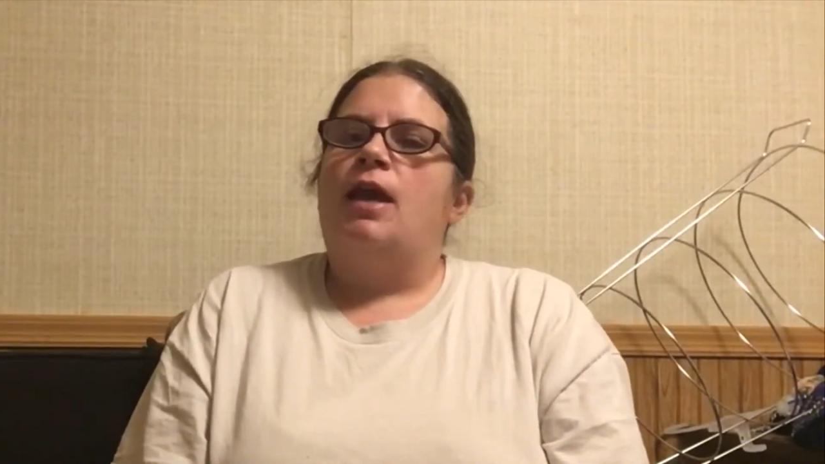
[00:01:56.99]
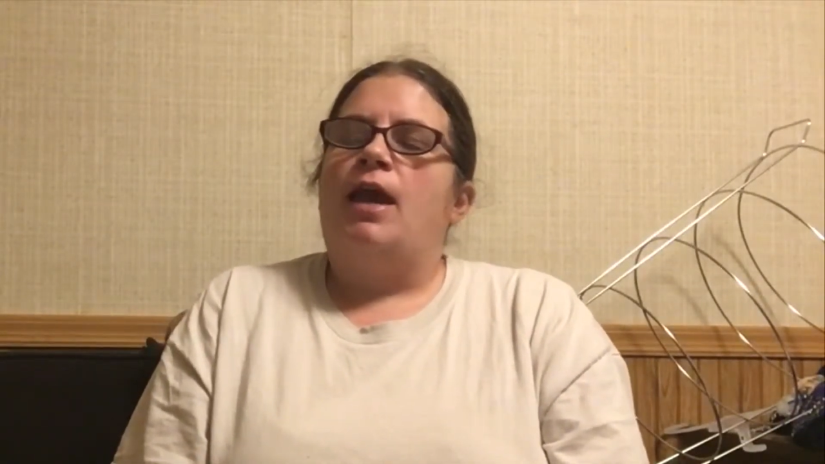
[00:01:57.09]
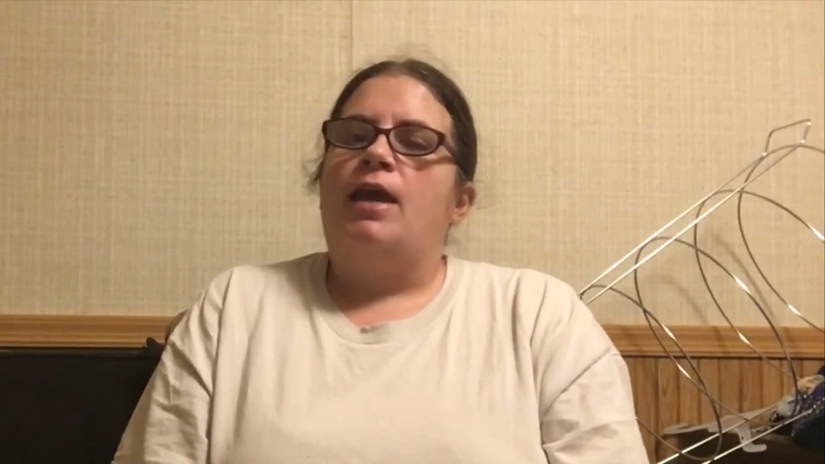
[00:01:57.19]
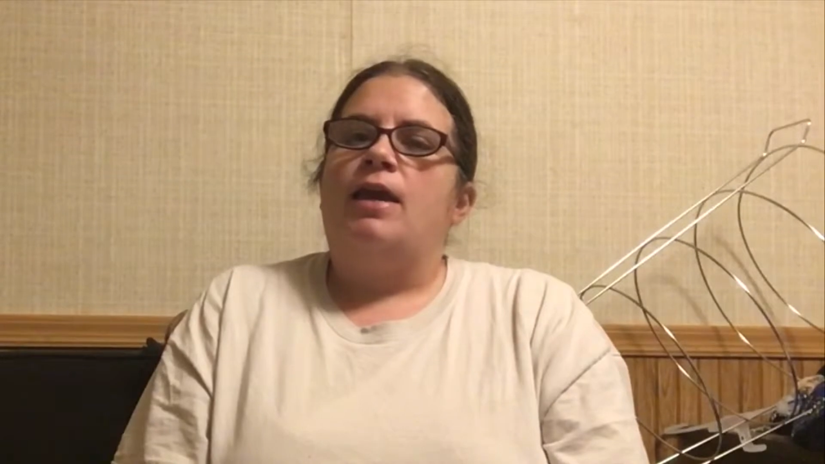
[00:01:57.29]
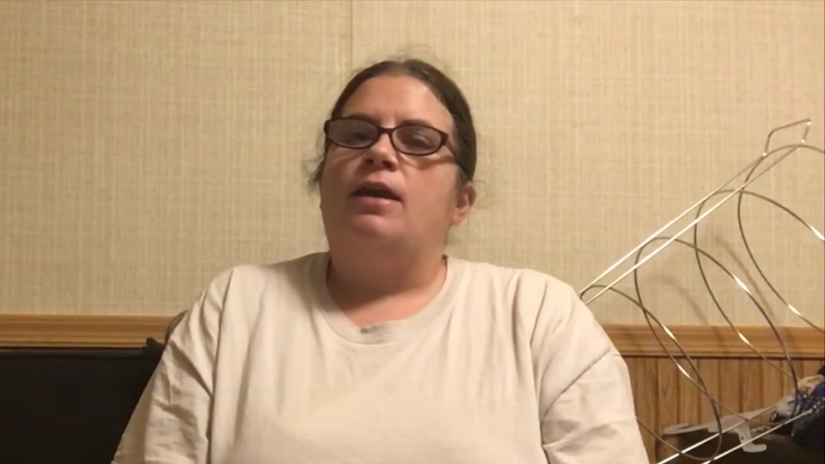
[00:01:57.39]

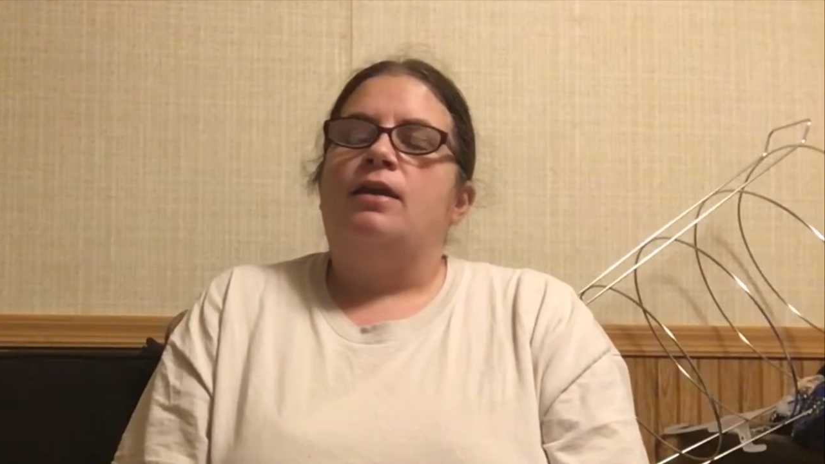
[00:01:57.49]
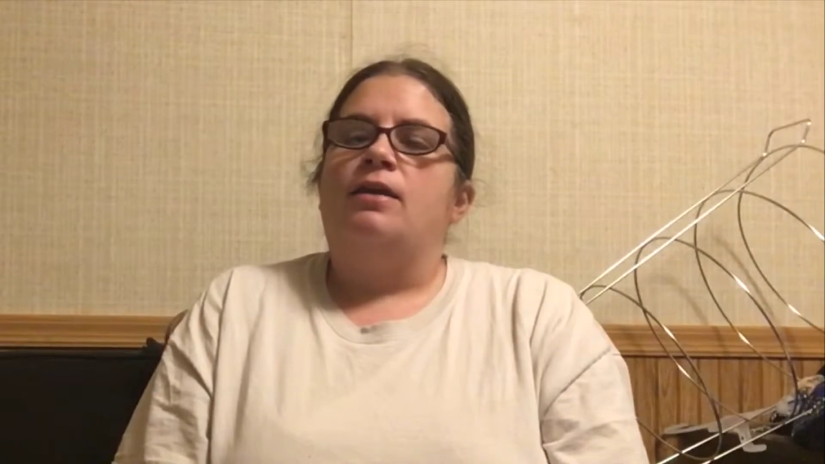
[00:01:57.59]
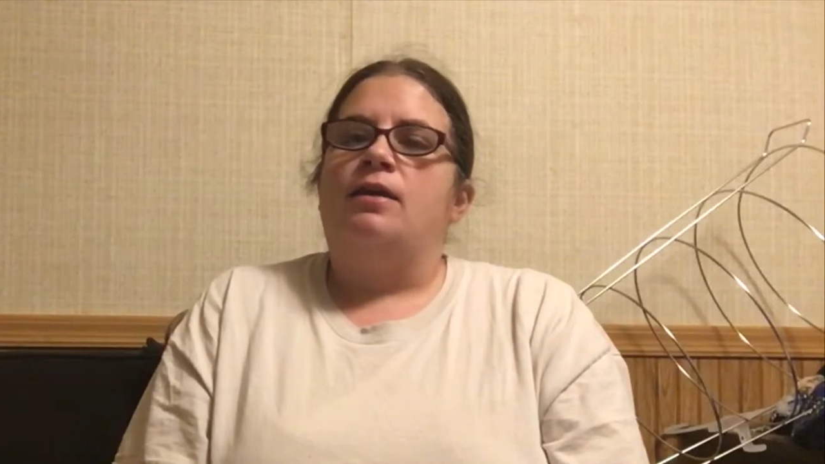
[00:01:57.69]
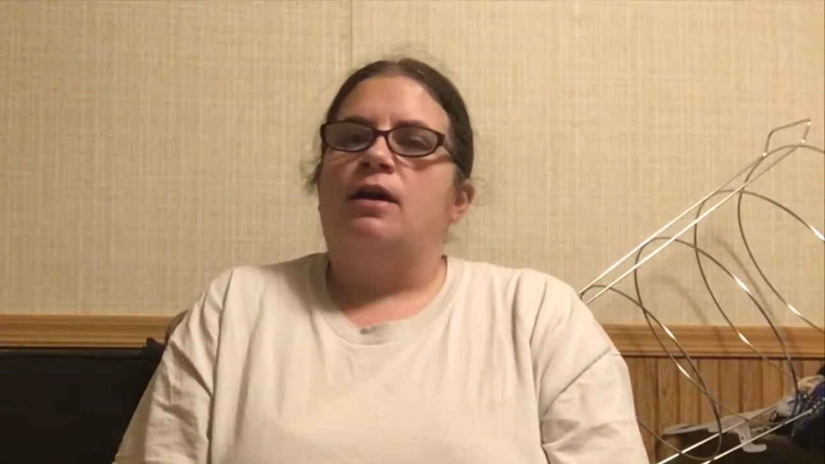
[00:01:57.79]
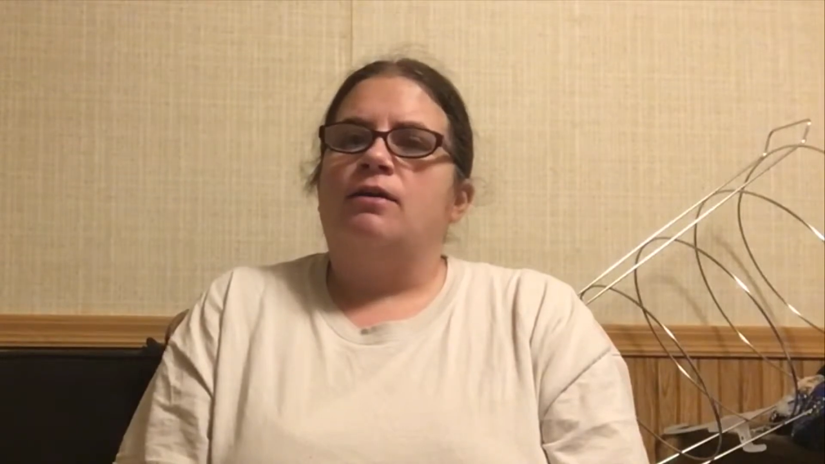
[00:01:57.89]
a
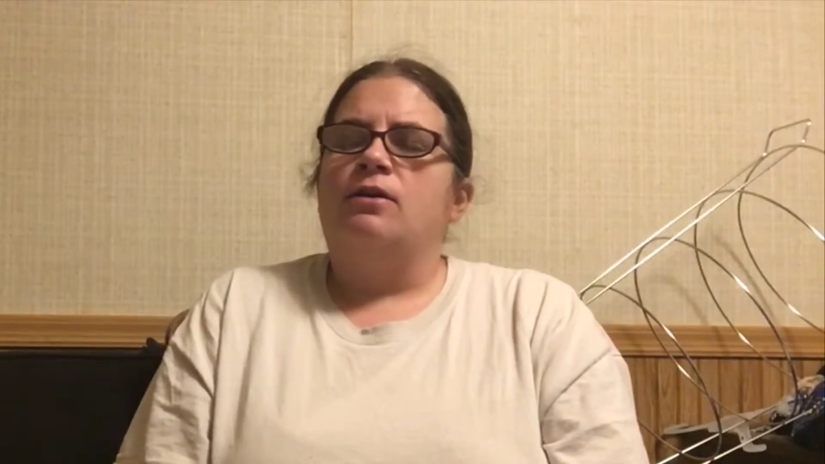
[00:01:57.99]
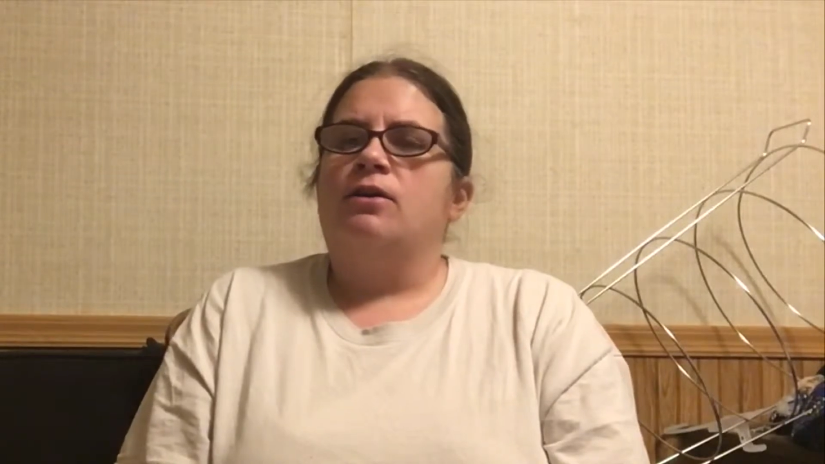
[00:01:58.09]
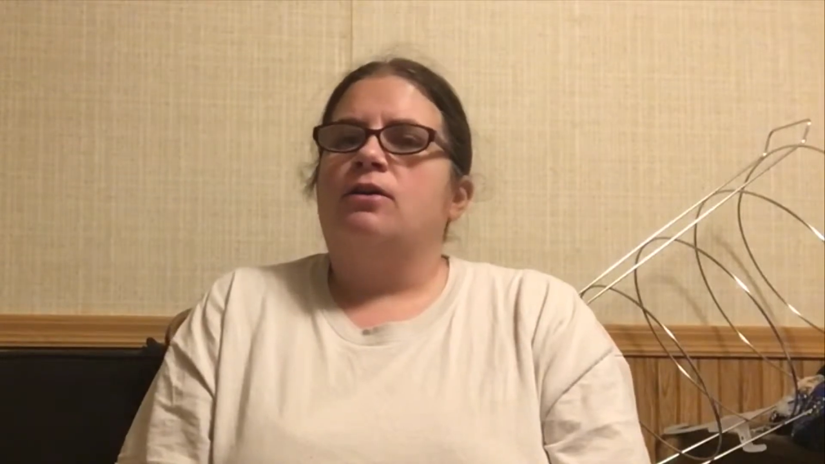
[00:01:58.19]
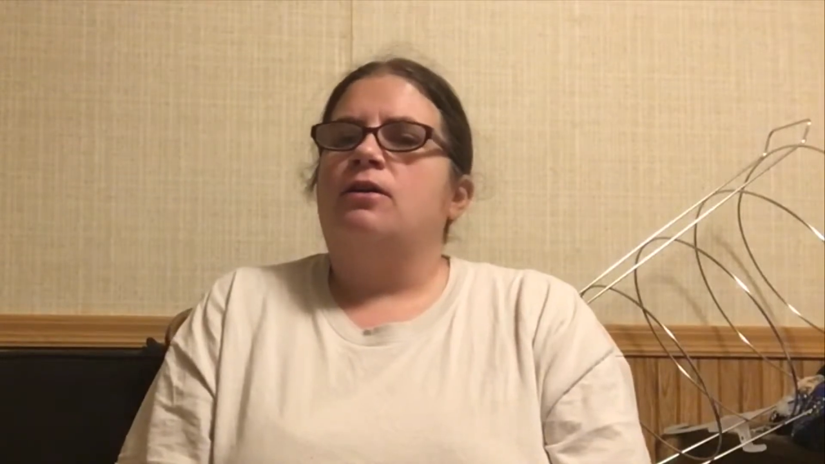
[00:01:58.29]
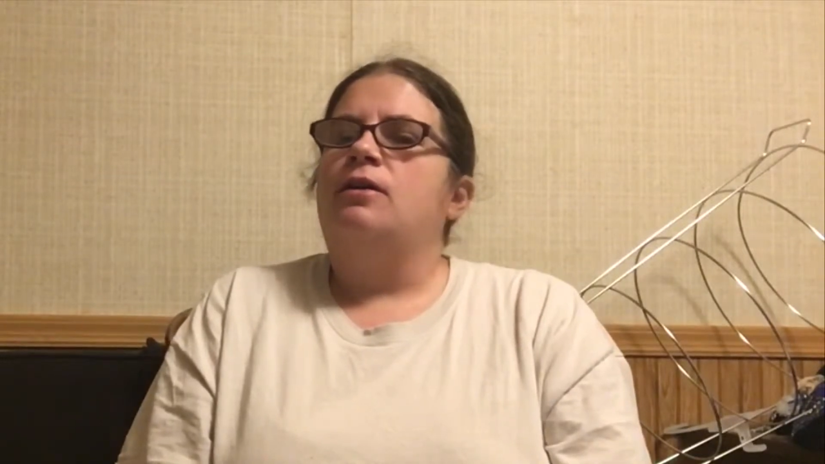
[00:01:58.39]
young
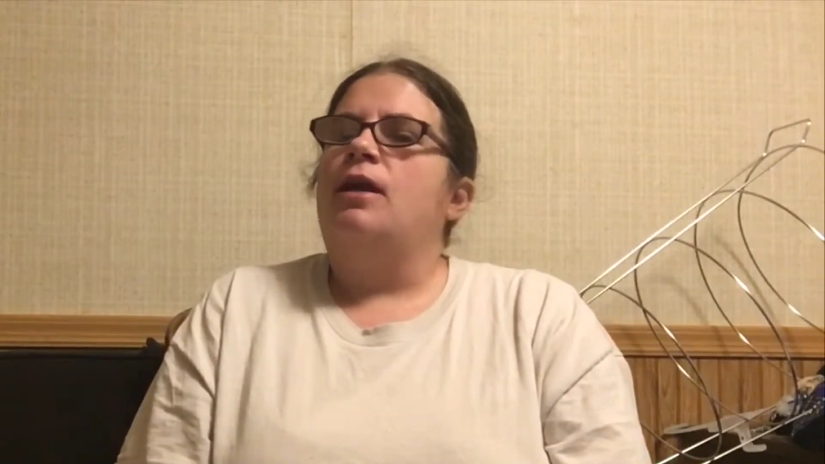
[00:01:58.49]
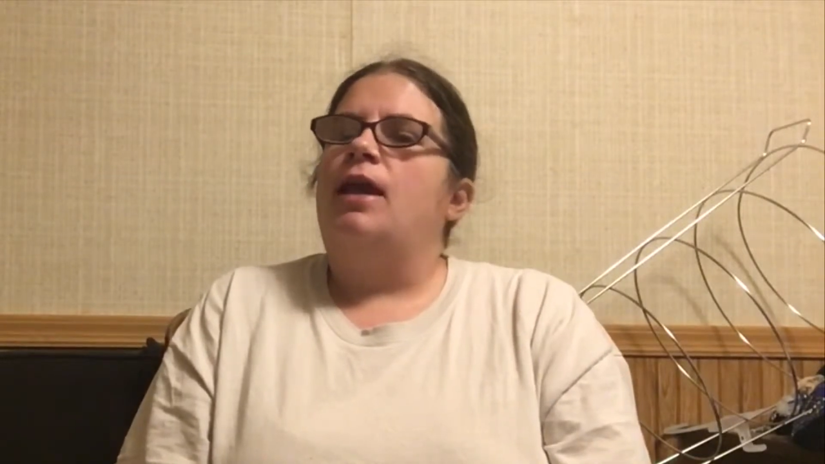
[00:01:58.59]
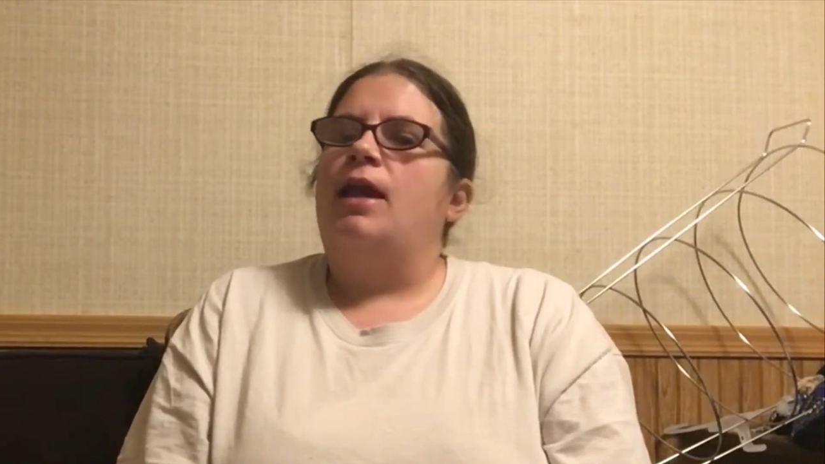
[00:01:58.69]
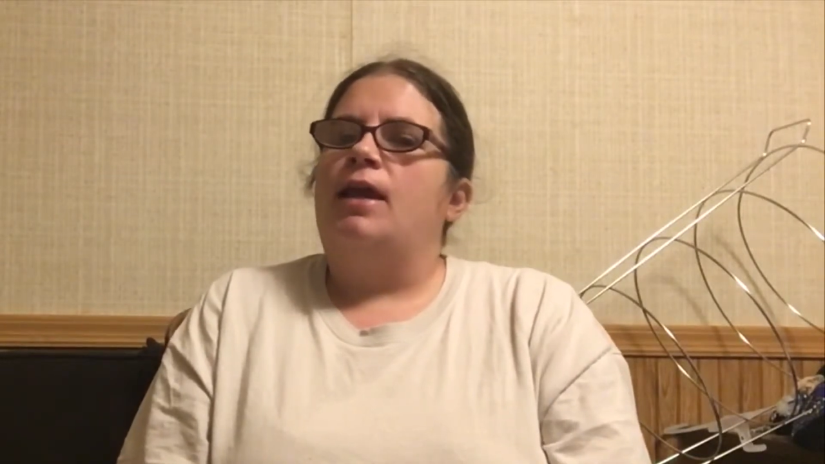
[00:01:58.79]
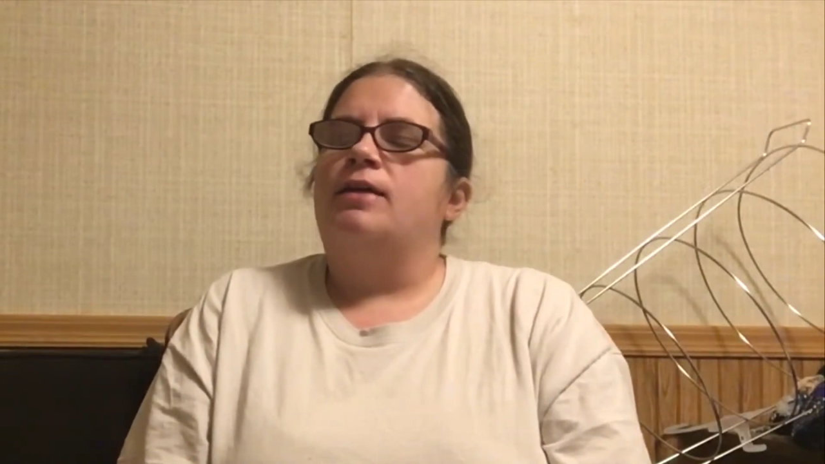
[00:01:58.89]
girl
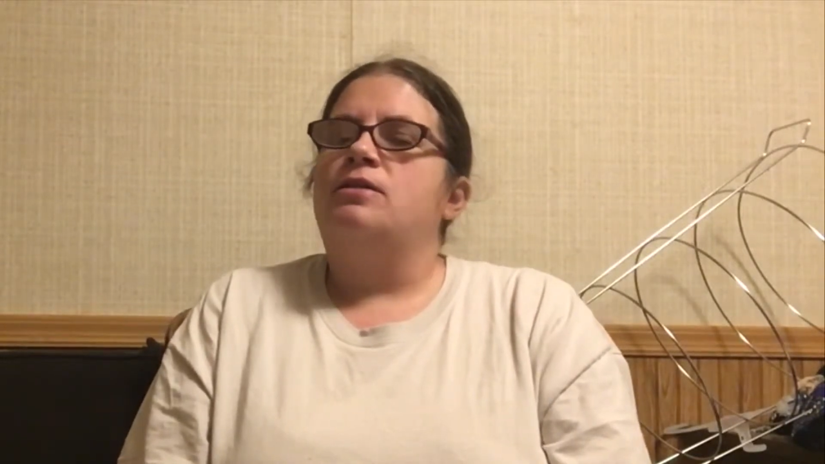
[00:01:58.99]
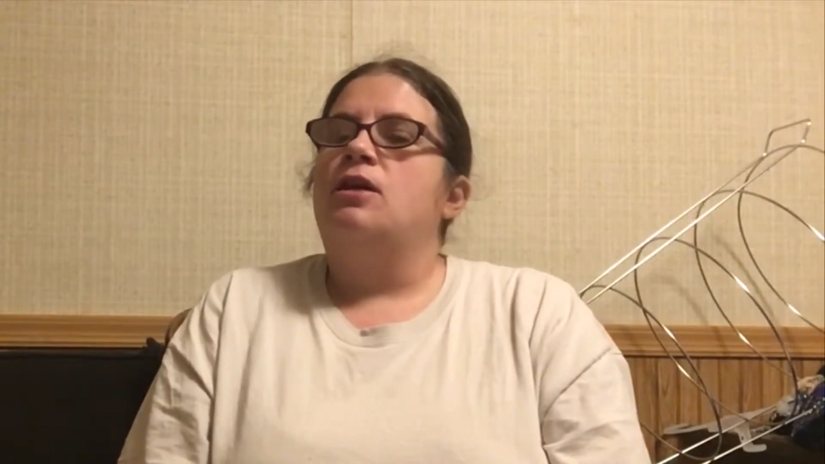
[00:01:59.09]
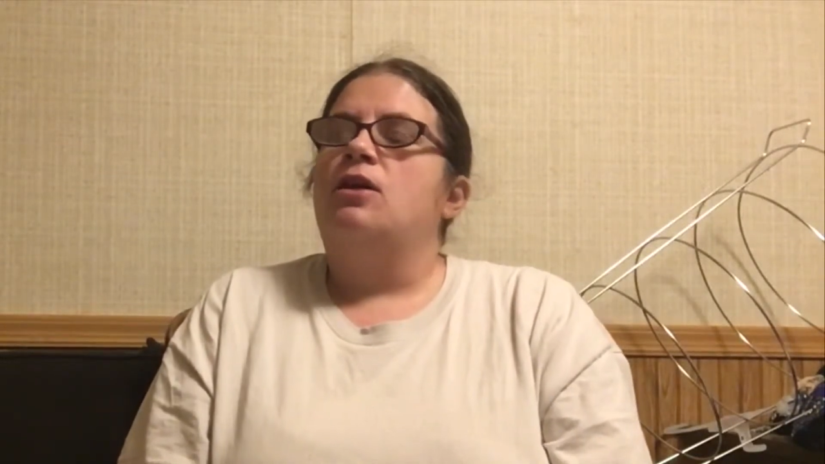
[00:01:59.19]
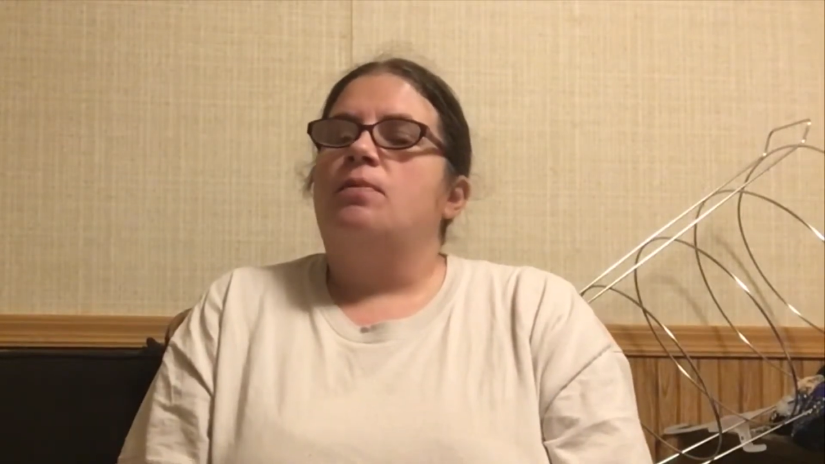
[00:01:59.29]
and